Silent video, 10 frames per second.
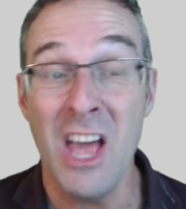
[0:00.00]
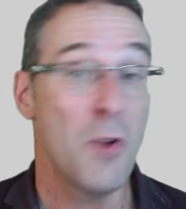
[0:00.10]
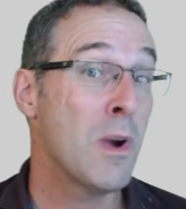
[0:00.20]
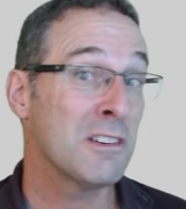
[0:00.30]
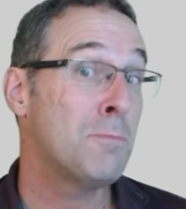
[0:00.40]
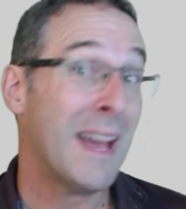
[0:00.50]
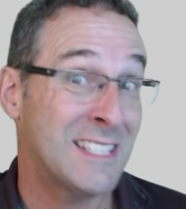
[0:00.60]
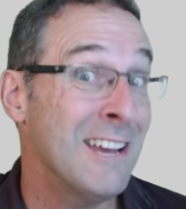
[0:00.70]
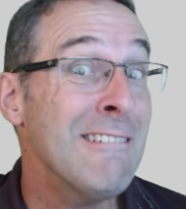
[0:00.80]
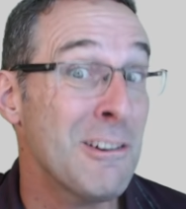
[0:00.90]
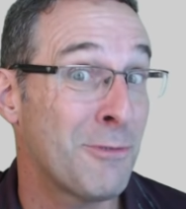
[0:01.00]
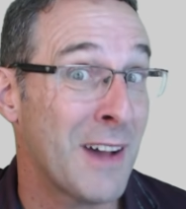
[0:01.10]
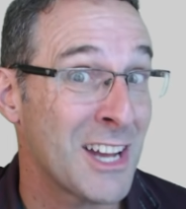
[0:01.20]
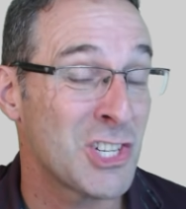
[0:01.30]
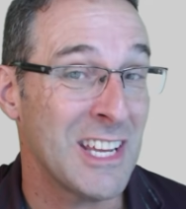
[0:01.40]
Whereas
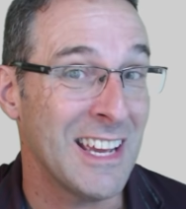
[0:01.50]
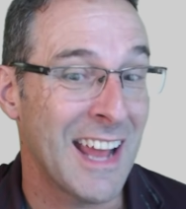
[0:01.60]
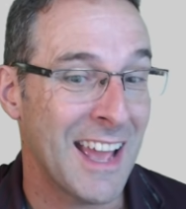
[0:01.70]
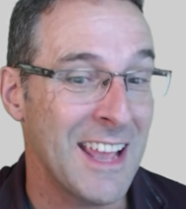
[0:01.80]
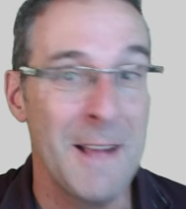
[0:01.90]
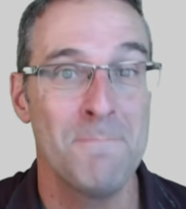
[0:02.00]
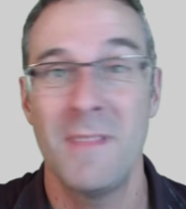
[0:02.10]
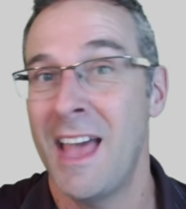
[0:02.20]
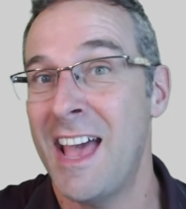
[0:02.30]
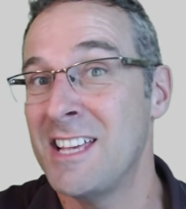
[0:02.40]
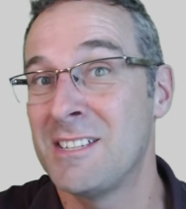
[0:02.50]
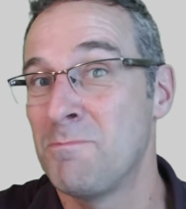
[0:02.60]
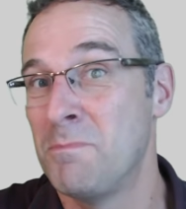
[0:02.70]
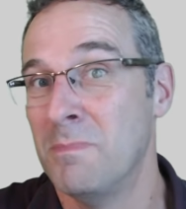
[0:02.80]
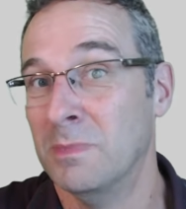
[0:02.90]
bacteriophage DNA has
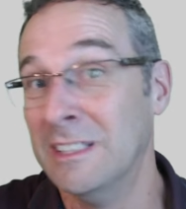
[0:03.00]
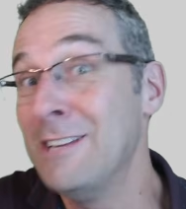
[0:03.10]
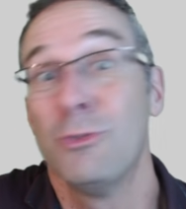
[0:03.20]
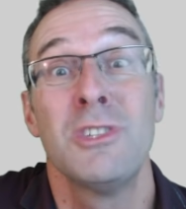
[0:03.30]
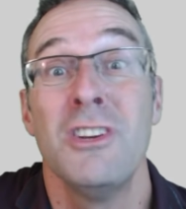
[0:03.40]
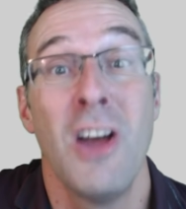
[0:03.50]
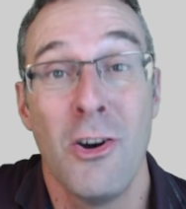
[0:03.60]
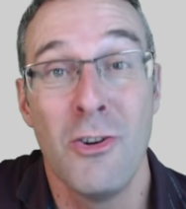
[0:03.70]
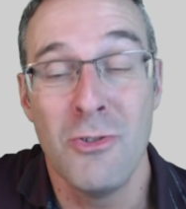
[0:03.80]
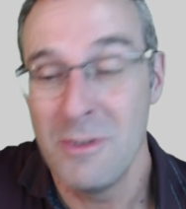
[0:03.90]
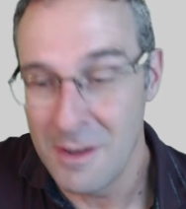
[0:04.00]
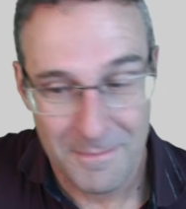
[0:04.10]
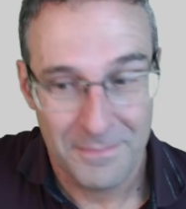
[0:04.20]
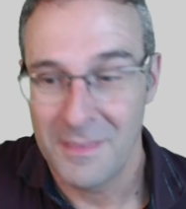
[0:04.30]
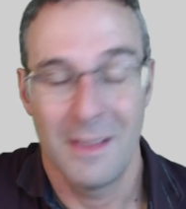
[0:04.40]
little to no
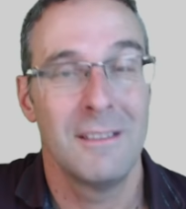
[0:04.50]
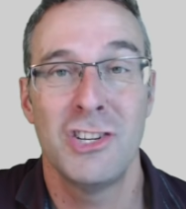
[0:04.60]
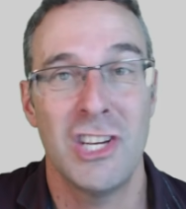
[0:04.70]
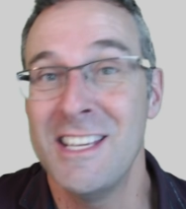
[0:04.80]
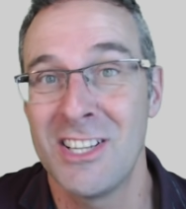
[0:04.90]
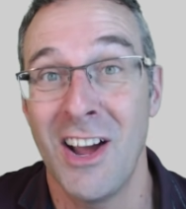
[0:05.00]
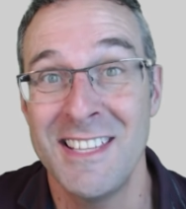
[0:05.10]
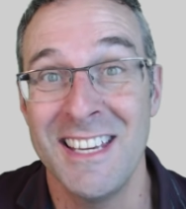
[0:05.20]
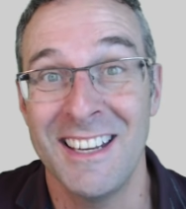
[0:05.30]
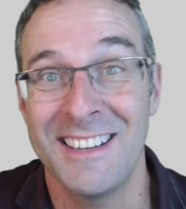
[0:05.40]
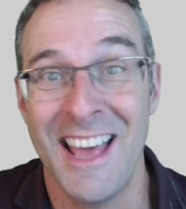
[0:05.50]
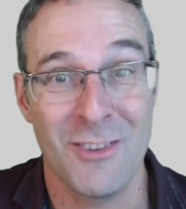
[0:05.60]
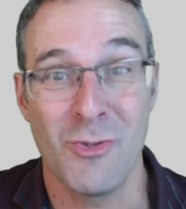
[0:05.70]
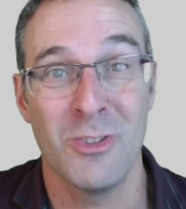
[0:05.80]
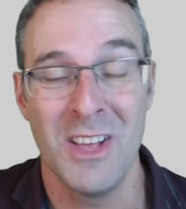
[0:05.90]
Chi sites in it at
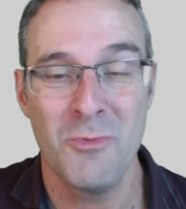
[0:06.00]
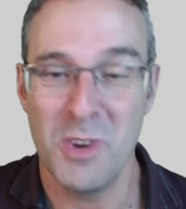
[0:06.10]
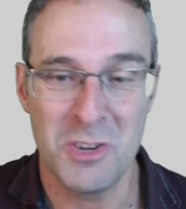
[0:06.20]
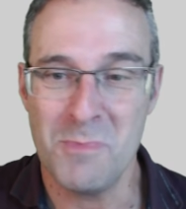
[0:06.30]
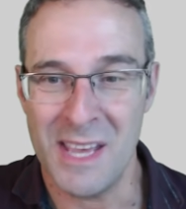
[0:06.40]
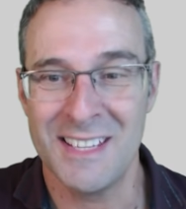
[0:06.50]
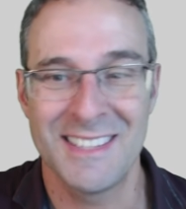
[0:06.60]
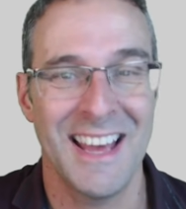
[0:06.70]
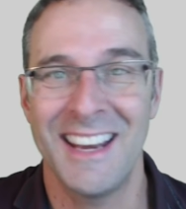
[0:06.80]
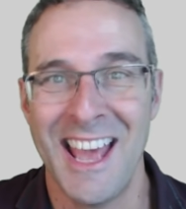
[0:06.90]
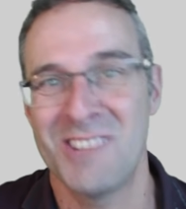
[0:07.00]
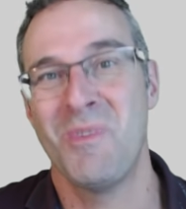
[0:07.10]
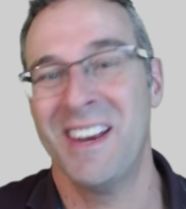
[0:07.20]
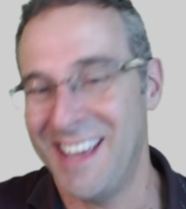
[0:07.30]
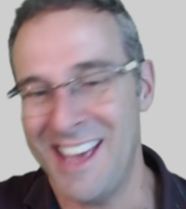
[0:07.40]
all, which means that Cas1
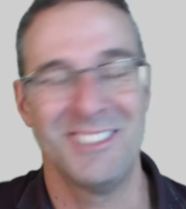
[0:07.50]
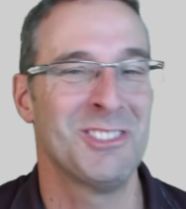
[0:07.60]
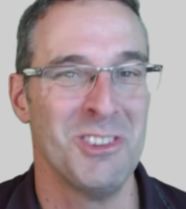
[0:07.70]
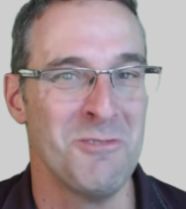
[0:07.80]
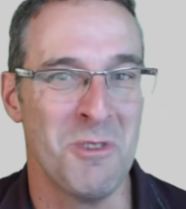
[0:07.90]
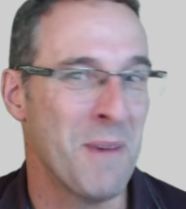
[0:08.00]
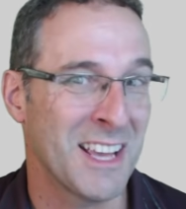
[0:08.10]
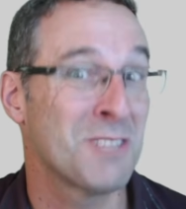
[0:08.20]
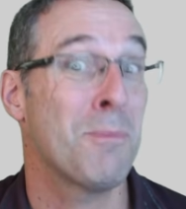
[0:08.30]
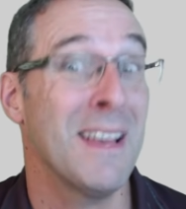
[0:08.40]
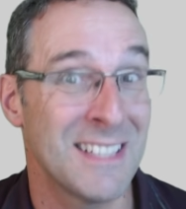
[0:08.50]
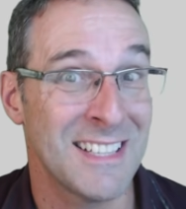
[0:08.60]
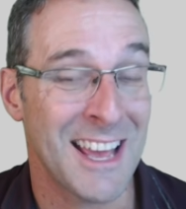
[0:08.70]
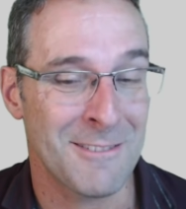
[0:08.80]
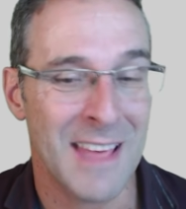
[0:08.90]
and Cas2 will make spacers
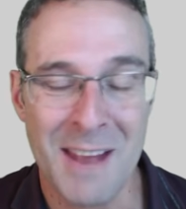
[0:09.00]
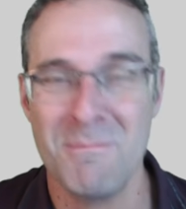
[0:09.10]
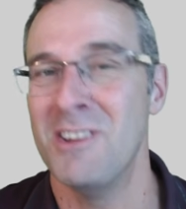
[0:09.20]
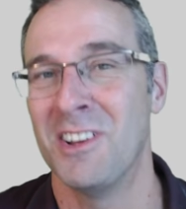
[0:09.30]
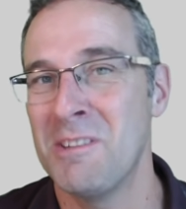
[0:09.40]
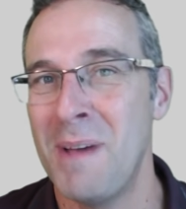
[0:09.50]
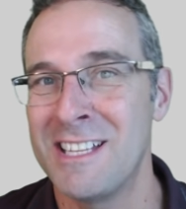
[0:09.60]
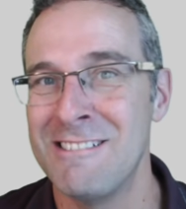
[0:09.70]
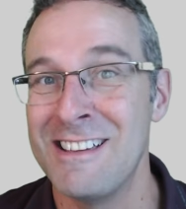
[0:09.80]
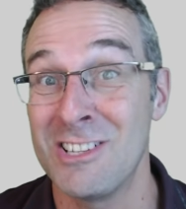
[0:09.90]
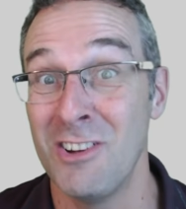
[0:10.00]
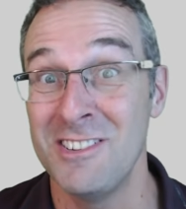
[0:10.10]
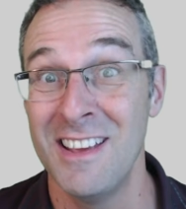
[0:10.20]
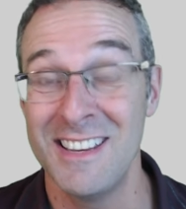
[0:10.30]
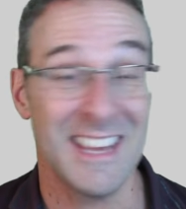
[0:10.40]
out of that, but not the bacteria's own
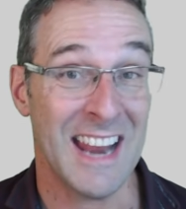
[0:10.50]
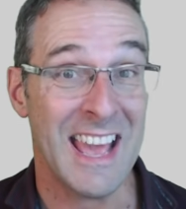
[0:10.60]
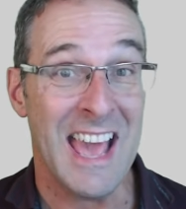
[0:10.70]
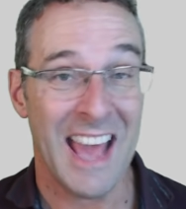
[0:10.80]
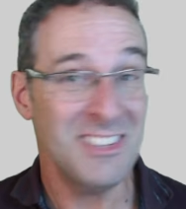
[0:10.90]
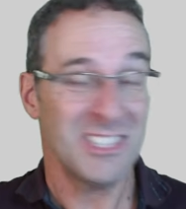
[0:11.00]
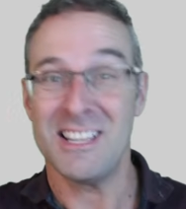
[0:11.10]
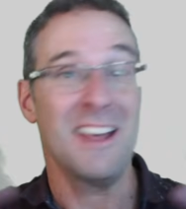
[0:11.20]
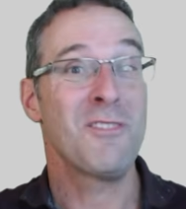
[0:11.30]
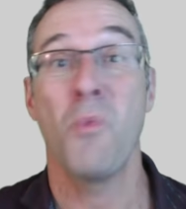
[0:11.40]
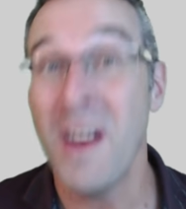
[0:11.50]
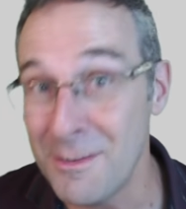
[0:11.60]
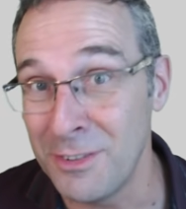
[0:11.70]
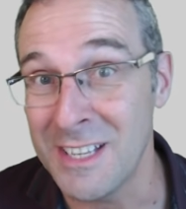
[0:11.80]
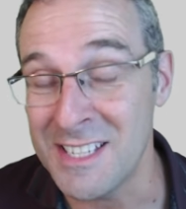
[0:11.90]
DNA. And this is another
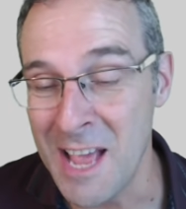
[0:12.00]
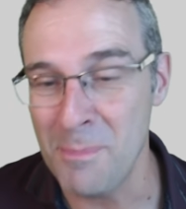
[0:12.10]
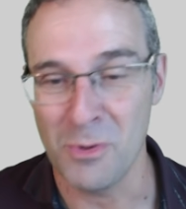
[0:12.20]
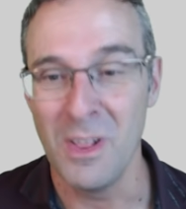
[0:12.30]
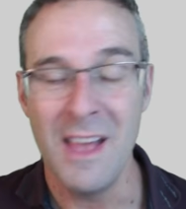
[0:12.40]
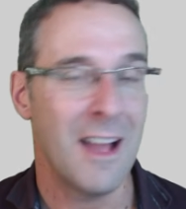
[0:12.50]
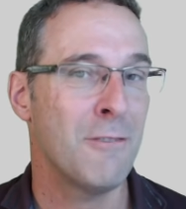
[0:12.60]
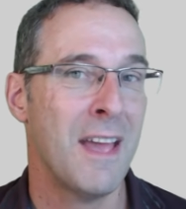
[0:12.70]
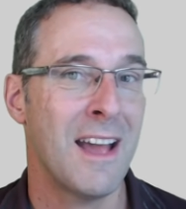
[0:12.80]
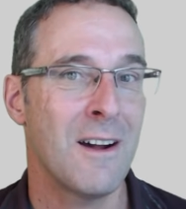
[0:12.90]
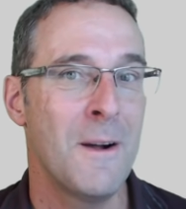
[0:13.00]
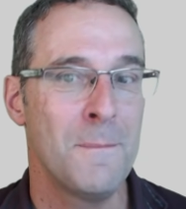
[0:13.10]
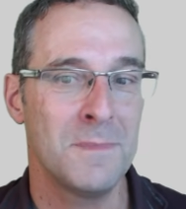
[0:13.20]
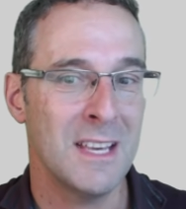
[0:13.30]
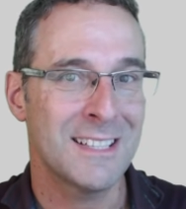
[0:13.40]
wonderful example of how
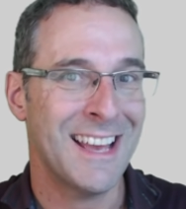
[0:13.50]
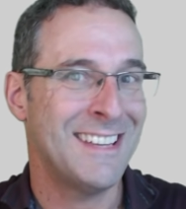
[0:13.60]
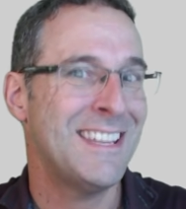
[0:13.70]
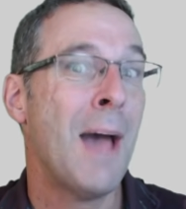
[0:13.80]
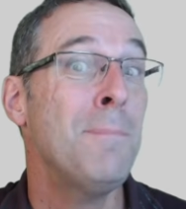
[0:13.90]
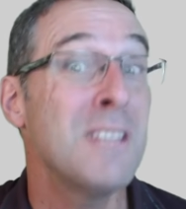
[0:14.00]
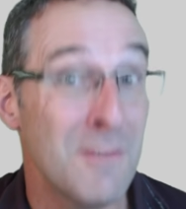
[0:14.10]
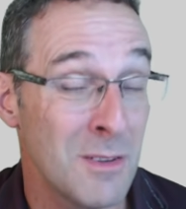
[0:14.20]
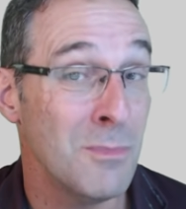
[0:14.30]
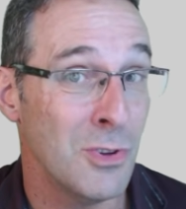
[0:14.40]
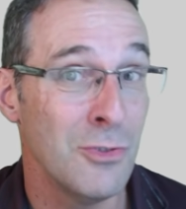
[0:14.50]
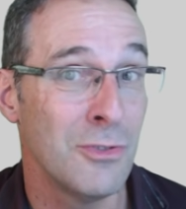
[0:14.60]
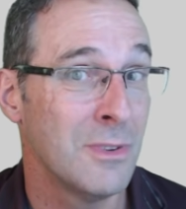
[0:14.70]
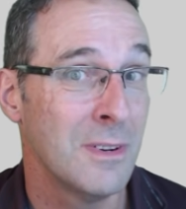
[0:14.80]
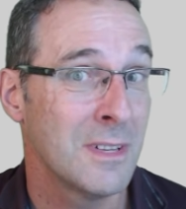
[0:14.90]
this adaptive
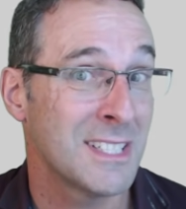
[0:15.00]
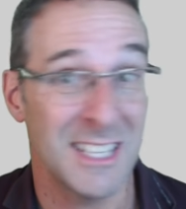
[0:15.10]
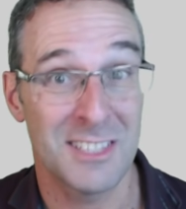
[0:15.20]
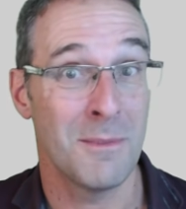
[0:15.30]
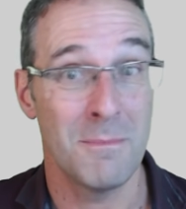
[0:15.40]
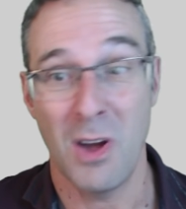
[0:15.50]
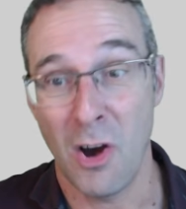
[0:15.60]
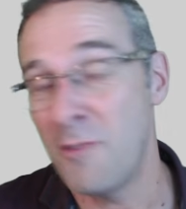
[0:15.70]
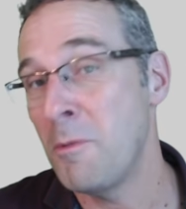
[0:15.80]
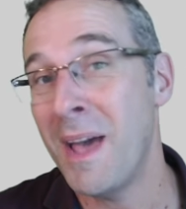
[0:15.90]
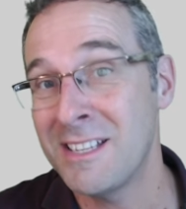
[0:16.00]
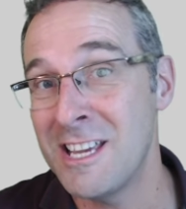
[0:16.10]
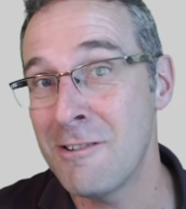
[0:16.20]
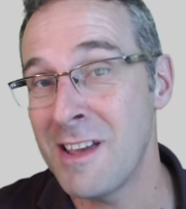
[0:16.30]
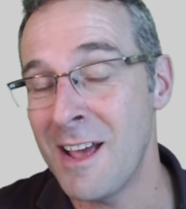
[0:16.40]
immune system of a
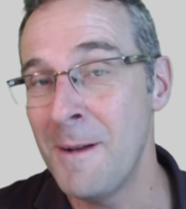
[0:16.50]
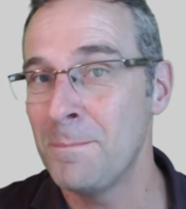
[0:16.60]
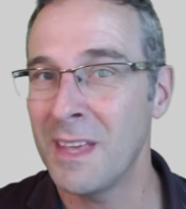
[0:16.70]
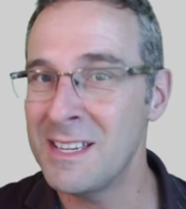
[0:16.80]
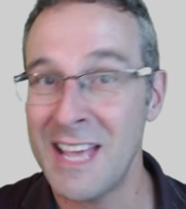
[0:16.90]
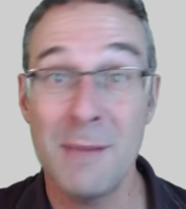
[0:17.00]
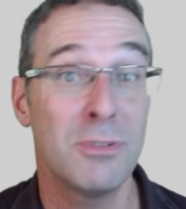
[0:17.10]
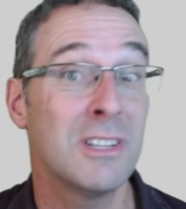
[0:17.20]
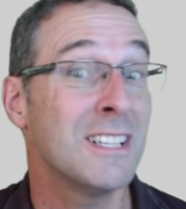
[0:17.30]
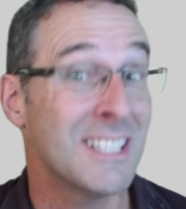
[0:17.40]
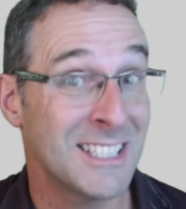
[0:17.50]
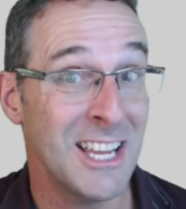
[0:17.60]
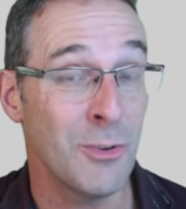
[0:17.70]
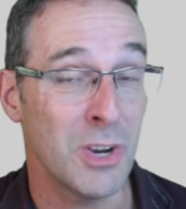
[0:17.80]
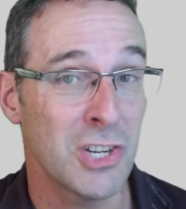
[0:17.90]
bacteria is able to
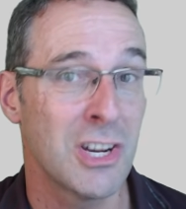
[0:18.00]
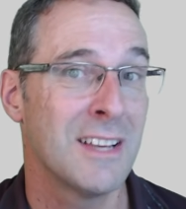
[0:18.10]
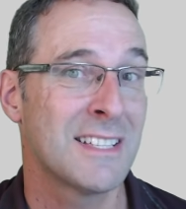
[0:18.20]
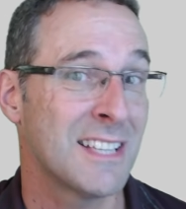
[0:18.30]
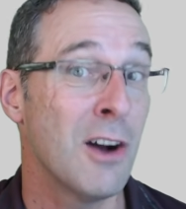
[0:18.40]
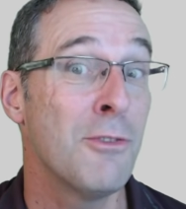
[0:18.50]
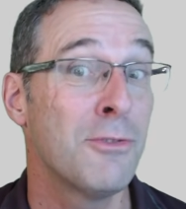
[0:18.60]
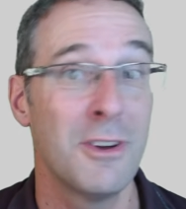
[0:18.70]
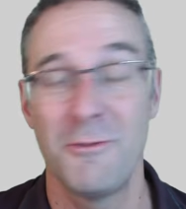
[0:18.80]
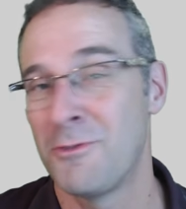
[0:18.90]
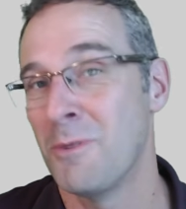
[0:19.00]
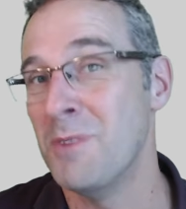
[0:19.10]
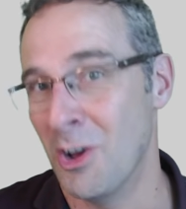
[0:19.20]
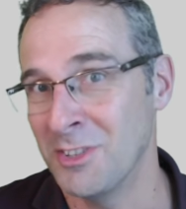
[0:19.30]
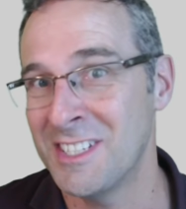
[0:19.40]
distinguish self from
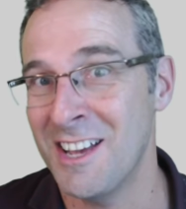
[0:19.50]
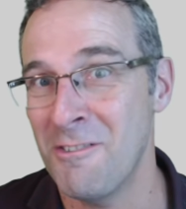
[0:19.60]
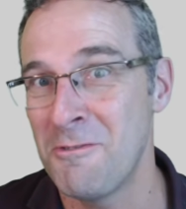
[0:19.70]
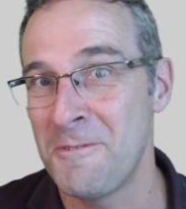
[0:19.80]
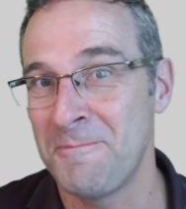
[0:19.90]
non-self.